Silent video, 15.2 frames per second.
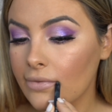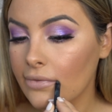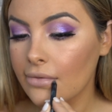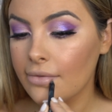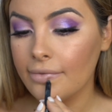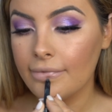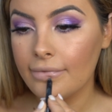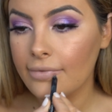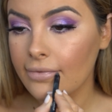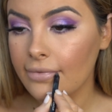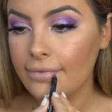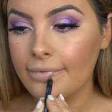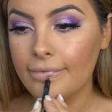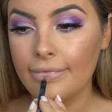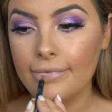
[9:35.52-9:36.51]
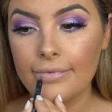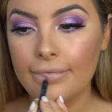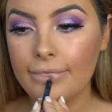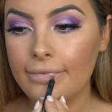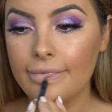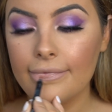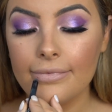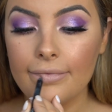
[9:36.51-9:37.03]
And I'm just going to apply
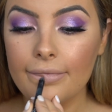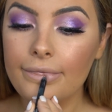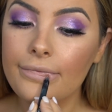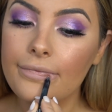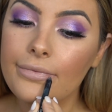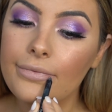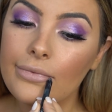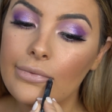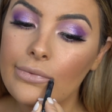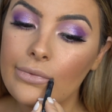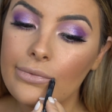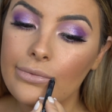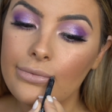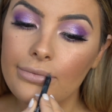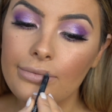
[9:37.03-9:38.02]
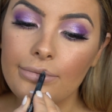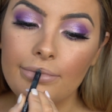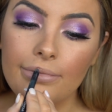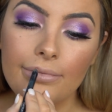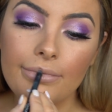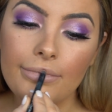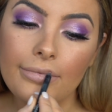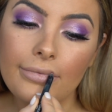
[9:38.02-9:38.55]
that to the outsides of my lip and
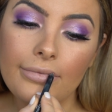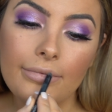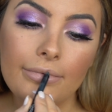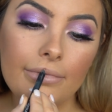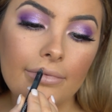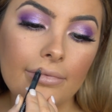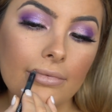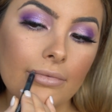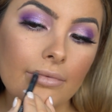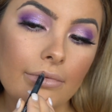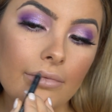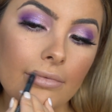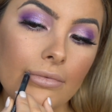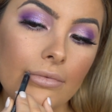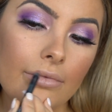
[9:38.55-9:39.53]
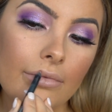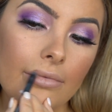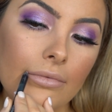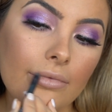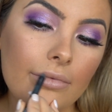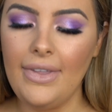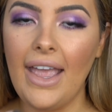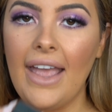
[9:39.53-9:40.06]
then run it all the way over.
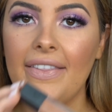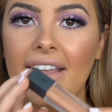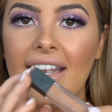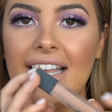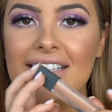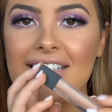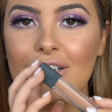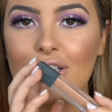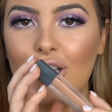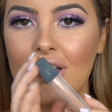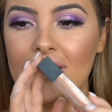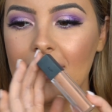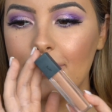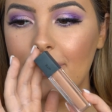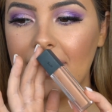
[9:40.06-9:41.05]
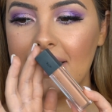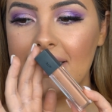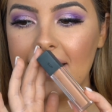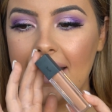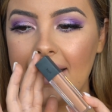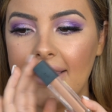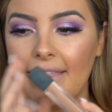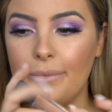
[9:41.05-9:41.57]
And then as a gloss, I'm going to
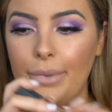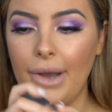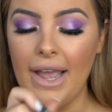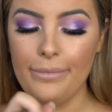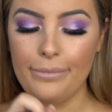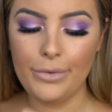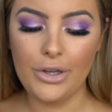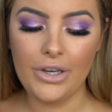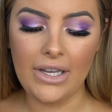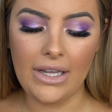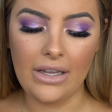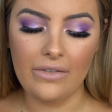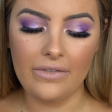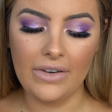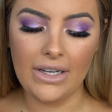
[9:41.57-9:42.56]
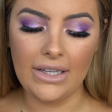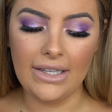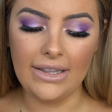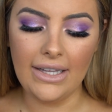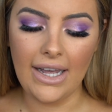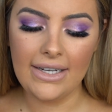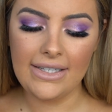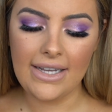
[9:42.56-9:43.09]
take the Bite Beauty in Vanilla
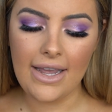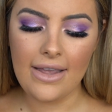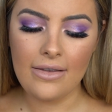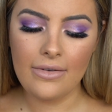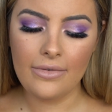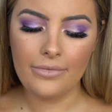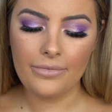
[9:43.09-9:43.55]
Latte.